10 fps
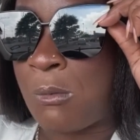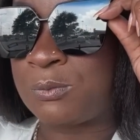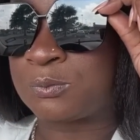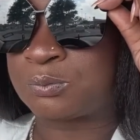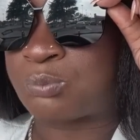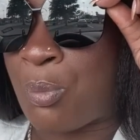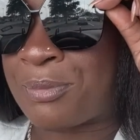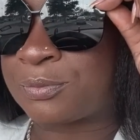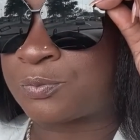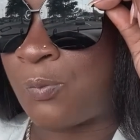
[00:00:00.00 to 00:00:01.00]
Mm.
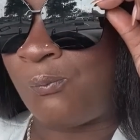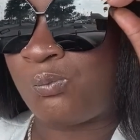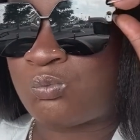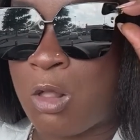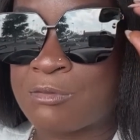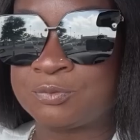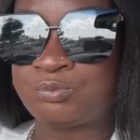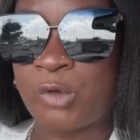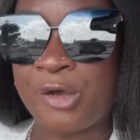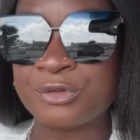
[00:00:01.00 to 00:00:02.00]

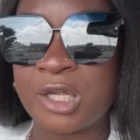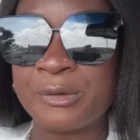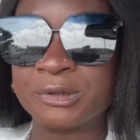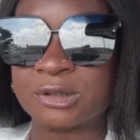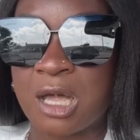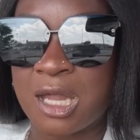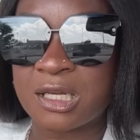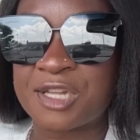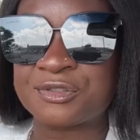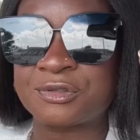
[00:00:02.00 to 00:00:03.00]
Don't you hate when your
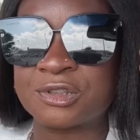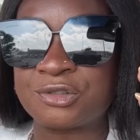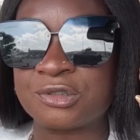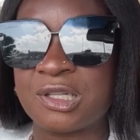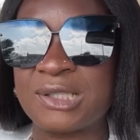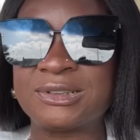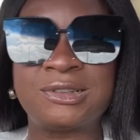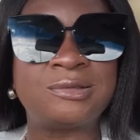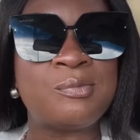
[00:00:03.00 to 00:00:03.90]
eyelashes touch your glasses?